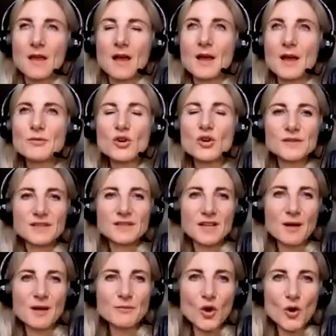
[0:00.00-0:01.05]
I'm not
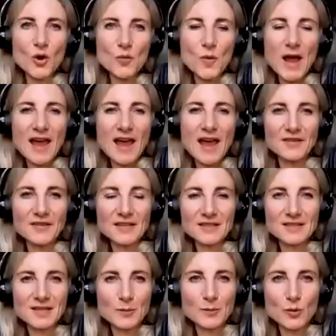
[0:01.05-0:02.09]
aware. I think
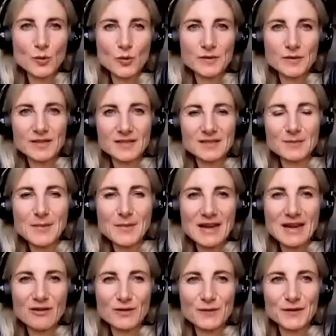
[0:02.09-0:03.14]
Singapore, with its
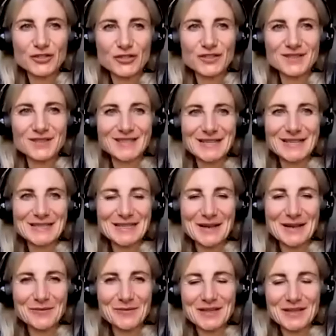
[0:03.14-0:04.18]
mega efficiency,
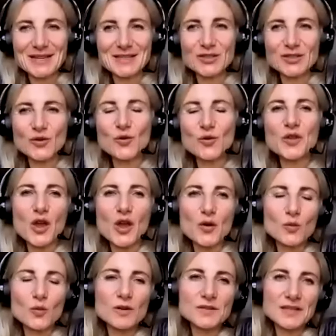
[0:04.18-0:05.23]
dealt with it. Although
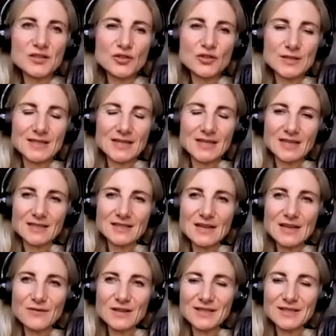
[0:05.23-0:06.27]
what's interesting is
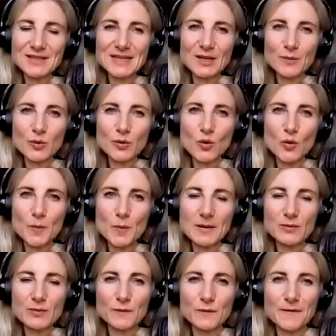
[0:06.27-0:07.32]
even in Singapore,
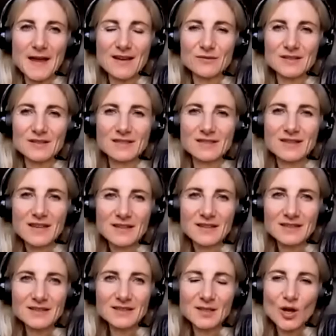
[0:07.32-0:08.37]
people found
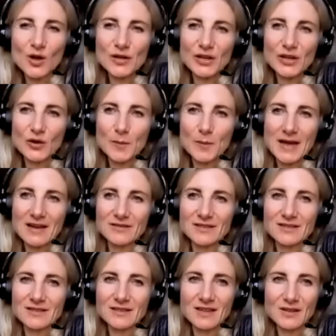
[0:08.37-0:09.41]
things to argue
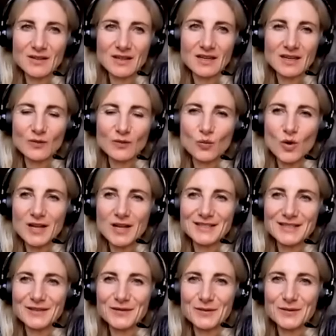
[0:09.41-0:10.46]
about in the
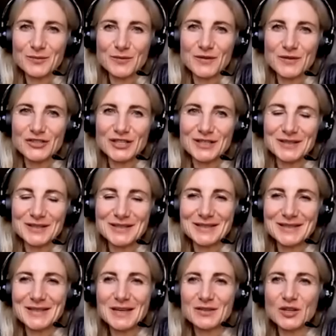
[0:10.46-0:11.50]
wording of the
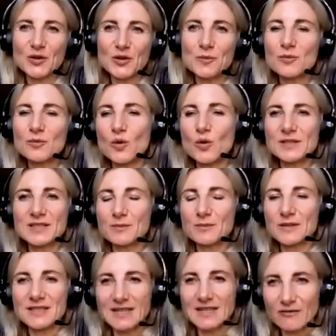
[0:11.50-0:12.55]
provisions. So what did
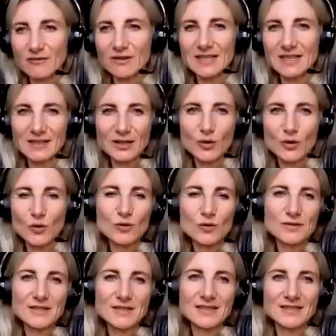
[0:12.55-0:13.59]
materially
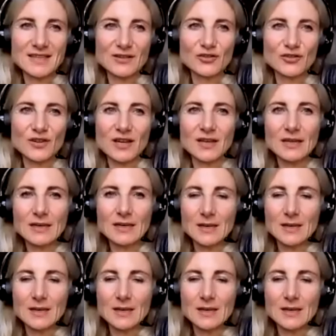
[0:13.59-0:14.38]
caused, etc.